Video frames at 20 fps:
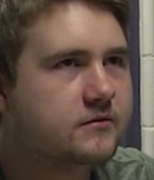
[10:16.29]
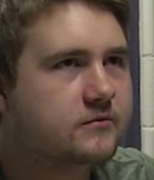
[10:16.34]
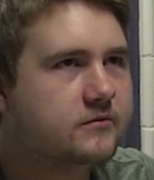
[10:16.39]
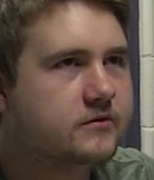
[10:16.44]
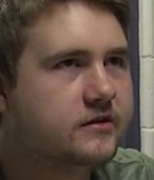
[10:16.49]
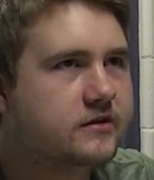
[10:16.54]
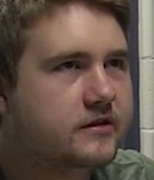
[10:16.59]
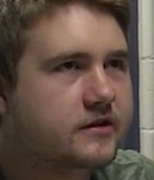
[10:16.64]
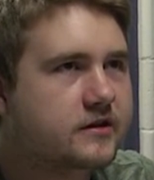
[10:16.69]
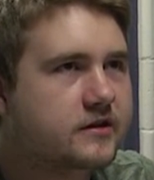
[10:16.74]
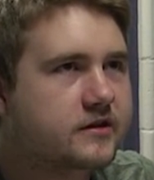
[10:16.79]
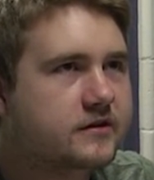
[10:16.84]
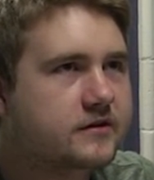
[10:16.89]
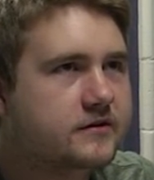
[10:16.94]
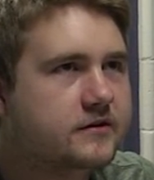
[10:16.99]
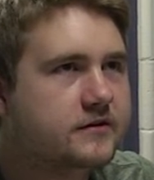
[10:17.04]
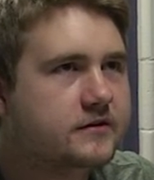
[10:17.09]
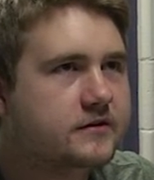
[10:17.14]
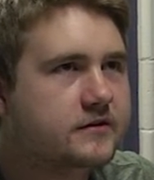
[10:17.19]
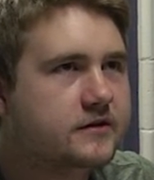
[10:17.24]
with
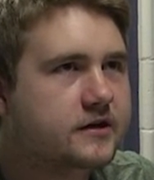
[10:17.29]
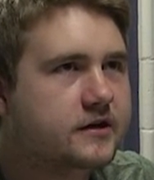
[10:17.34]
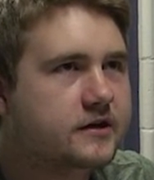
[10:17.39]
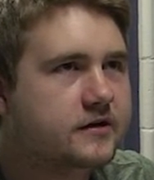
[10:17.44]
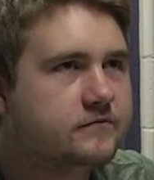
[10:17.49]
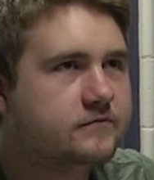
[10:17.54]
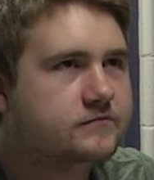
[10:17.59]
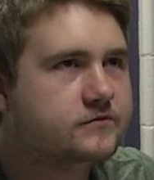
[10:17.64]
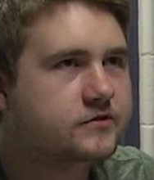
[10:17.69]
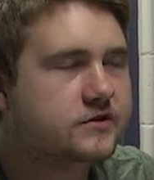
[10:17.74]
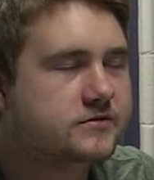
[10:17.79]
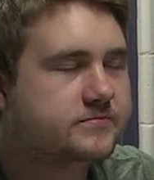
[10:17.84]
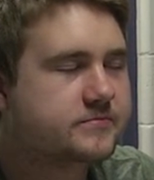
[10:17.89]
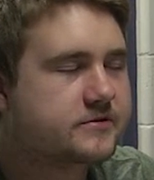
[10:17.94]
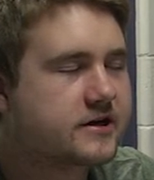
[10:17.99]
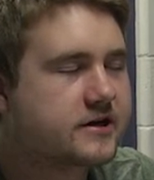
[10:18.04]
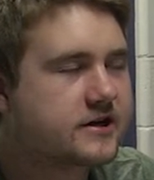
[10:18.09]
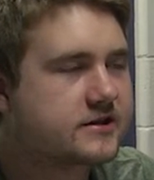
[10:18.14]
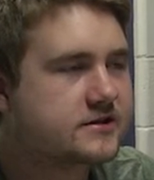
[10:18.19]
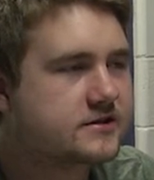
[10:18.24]
Chris
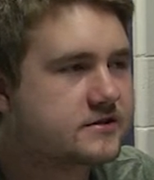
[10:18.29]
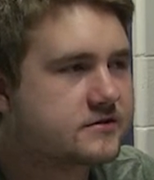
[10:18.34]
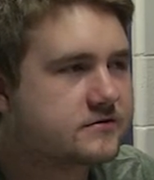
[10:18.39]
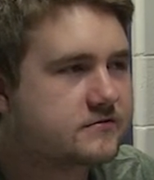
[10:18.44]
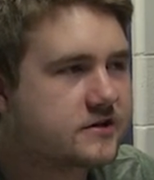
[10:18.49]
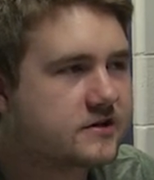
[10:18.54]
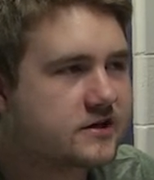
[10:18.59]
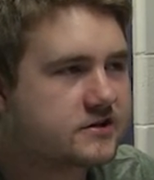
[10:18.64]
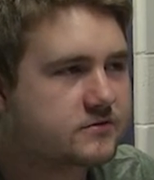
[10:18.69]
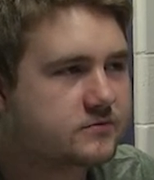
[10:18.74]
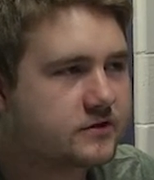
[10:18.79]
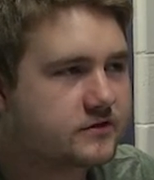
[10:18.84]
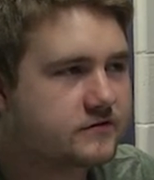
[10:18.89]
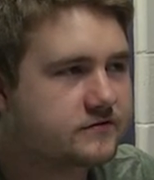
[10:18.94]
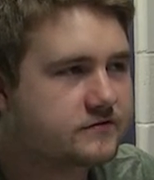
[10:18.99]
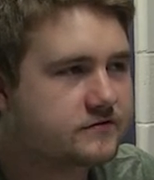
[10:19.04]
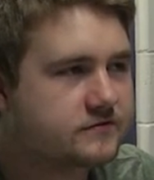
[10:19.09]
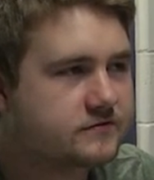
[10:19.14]
Pratt's ex-wife.